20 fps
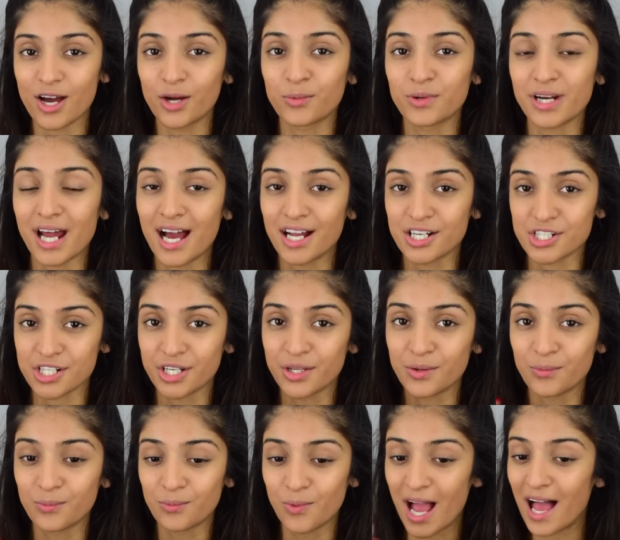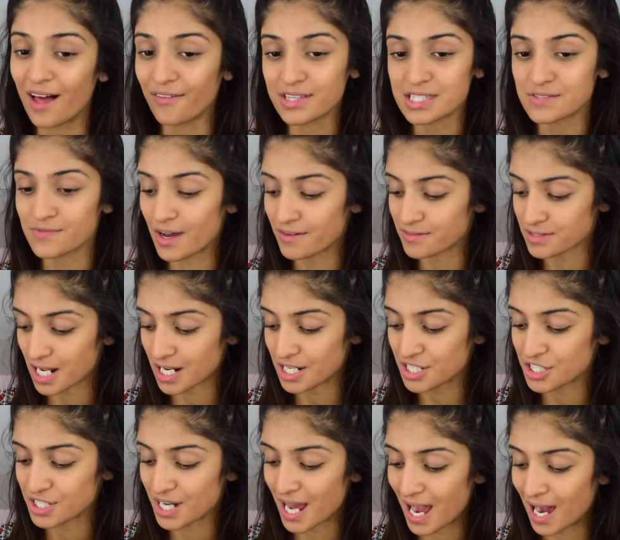I would actually wear this
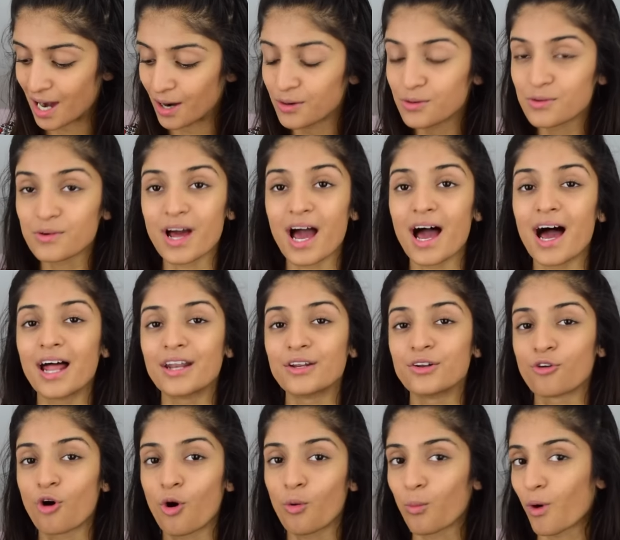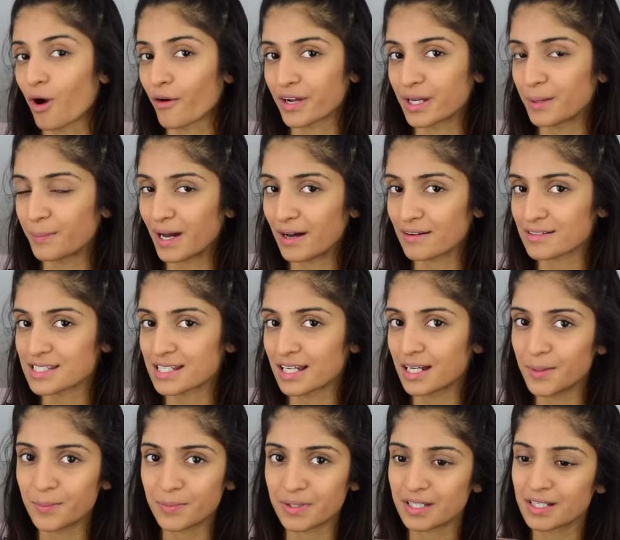foundation out and not worry about
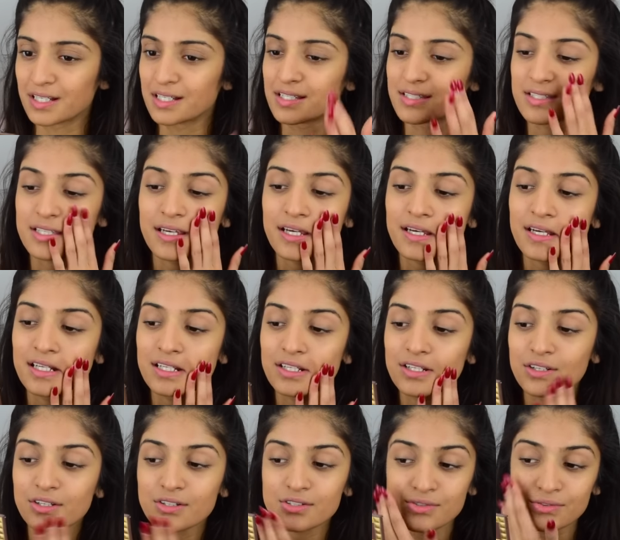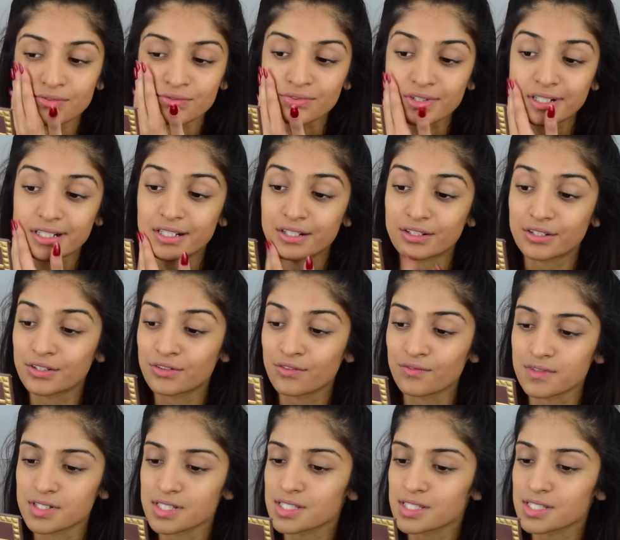it because it looks really good on the